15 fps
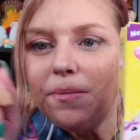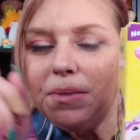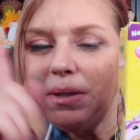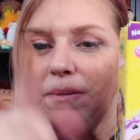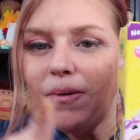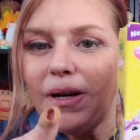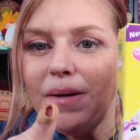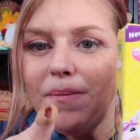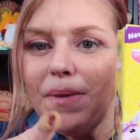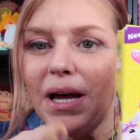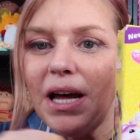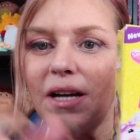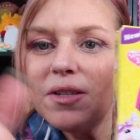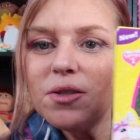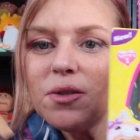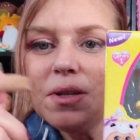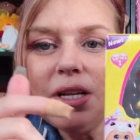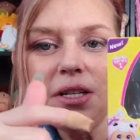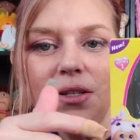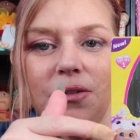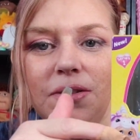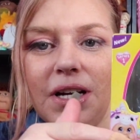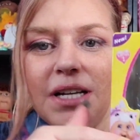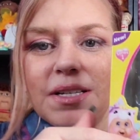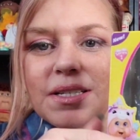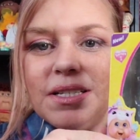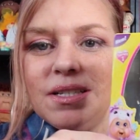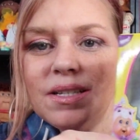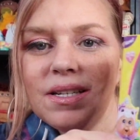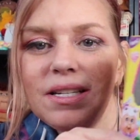I'll be right back so that you guys
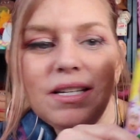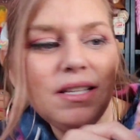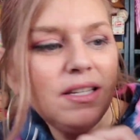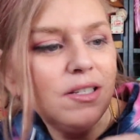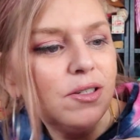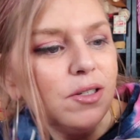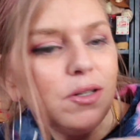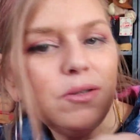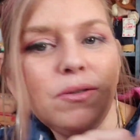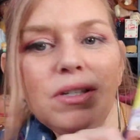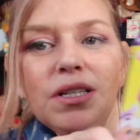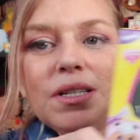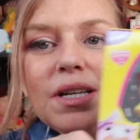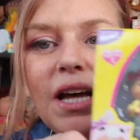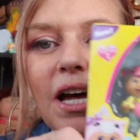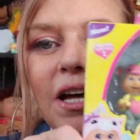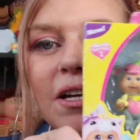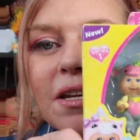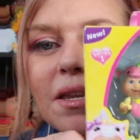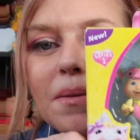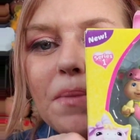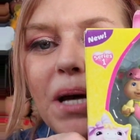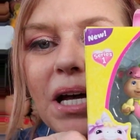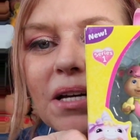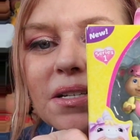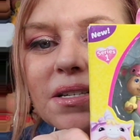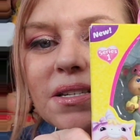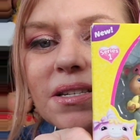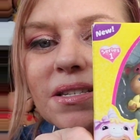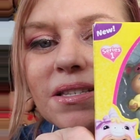can see these cuties out of the
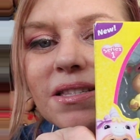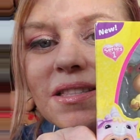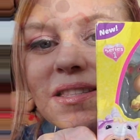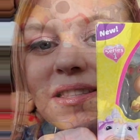box.